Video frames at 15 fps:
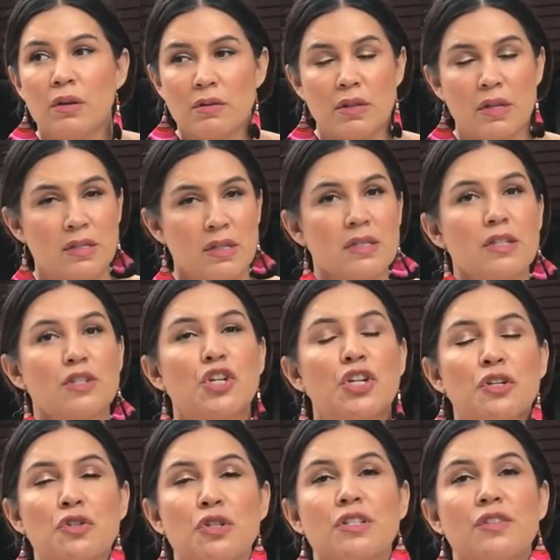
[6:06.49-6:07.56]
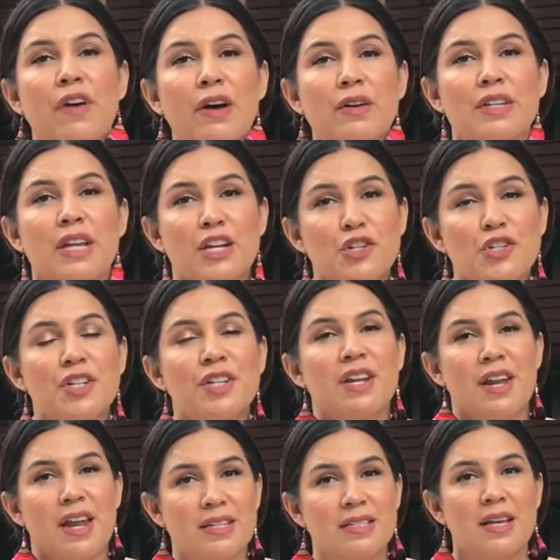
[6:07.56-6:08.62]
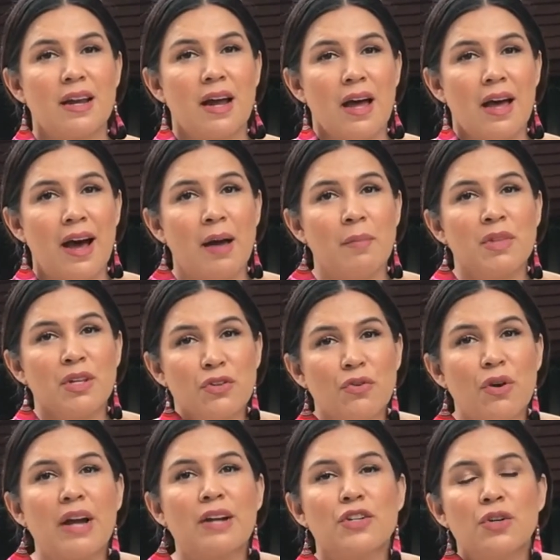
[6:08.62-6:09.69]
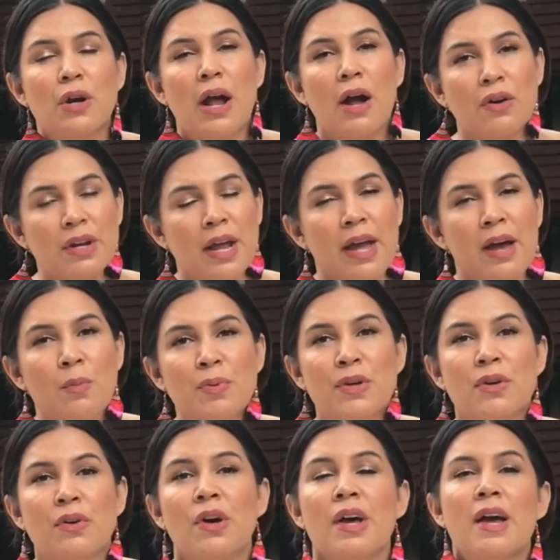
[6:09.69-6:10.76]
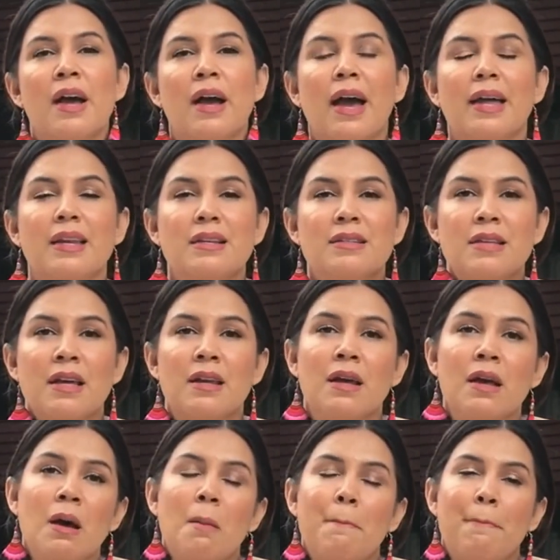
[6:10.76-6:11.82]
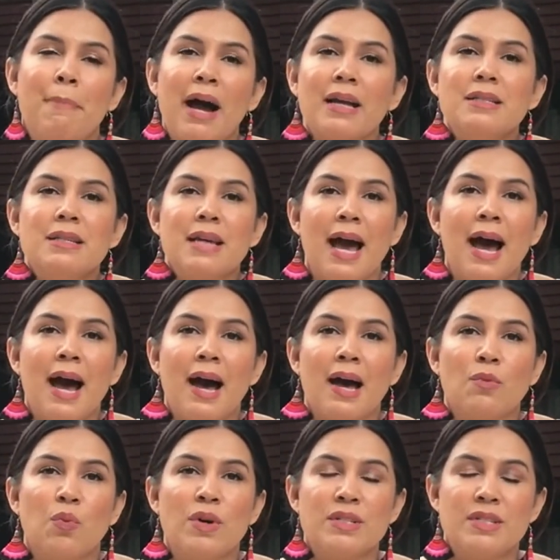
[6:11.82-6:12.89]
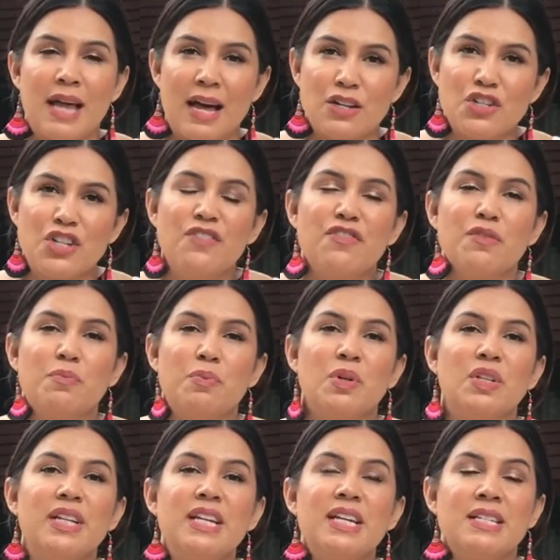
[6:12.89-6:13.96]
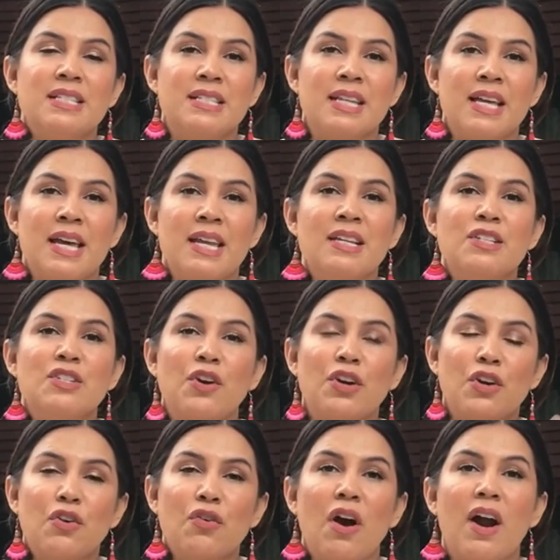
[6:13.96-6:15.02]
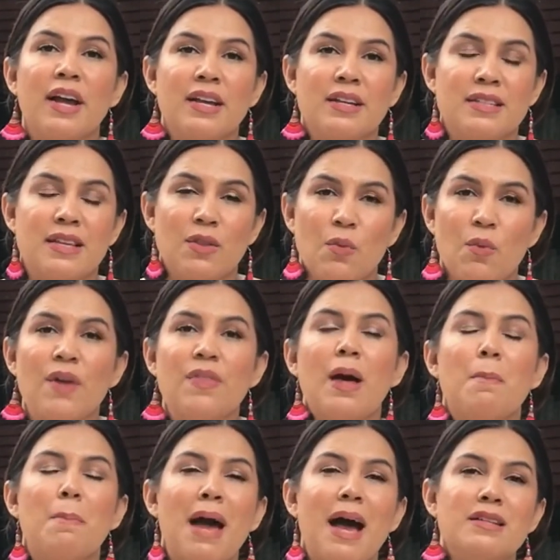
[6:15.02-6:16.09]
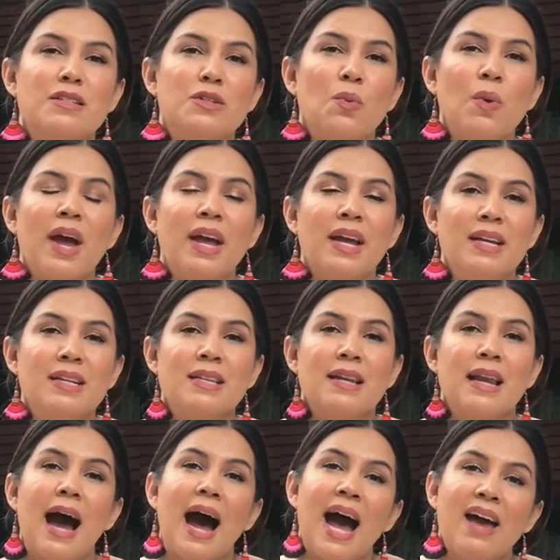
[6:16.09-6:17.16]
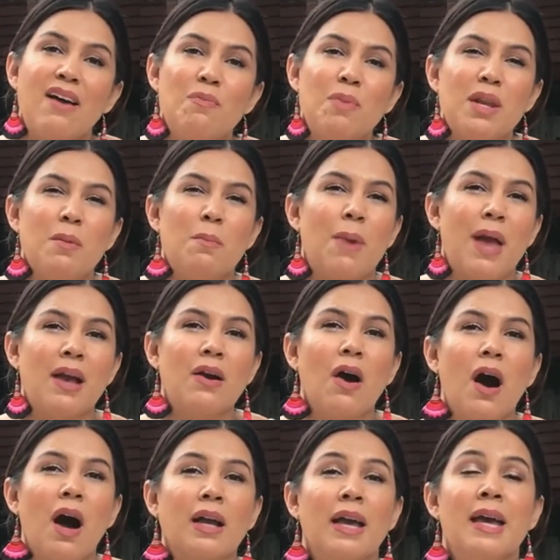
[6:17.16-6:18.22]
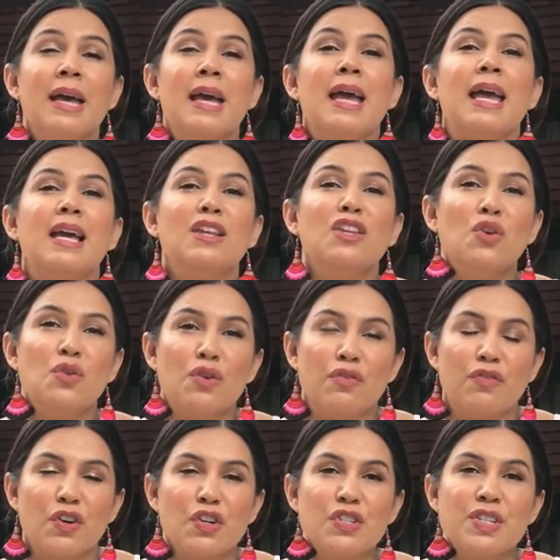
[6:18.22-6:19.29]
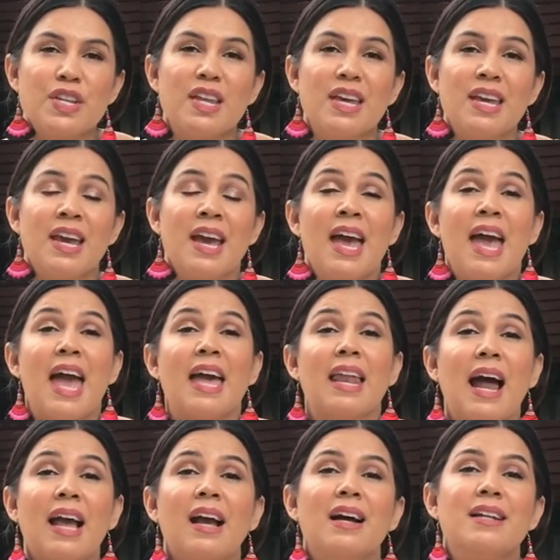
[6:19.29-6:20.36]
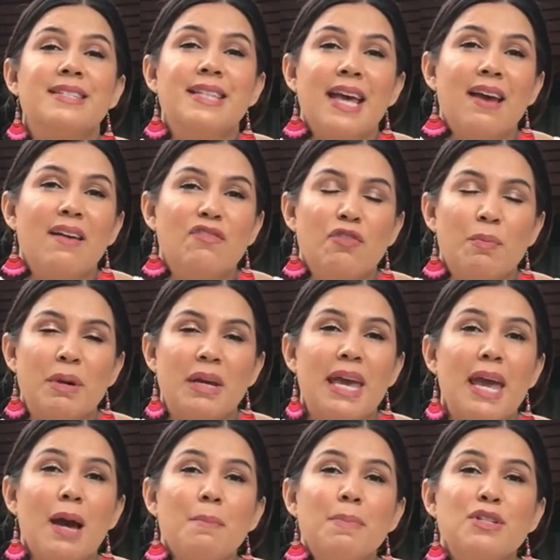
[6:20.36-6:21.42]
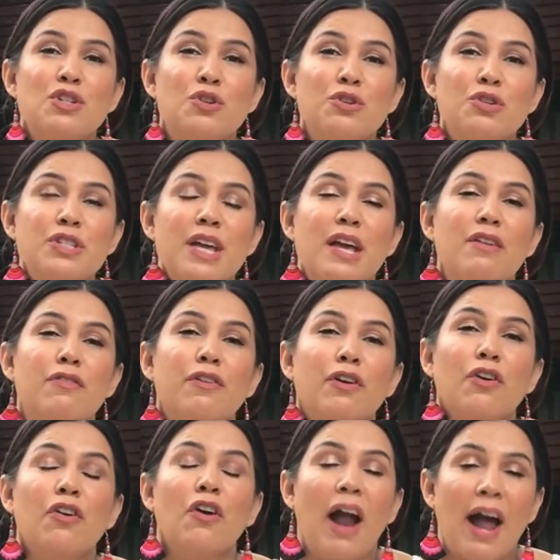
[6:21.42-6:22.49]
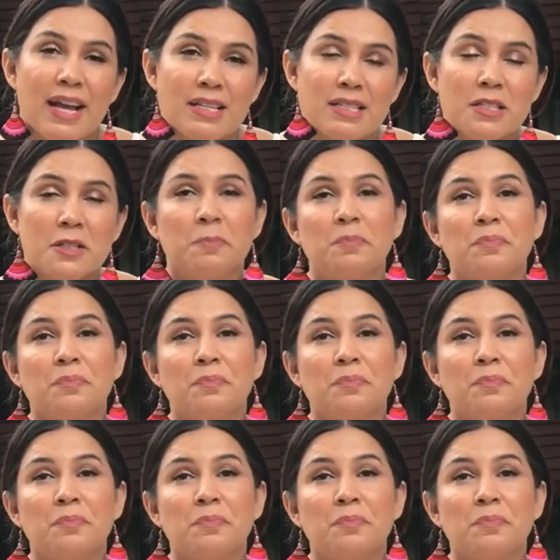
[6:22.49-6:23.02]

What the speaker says: This is a children's foundation. And I said, I'm the director. How can I help you? And he said, "My dad was that chief of police." And he started crying. He said, "The one that passed away." He said, "I have been in Bangkok in university, and I got saved from a campus crusade for Christ.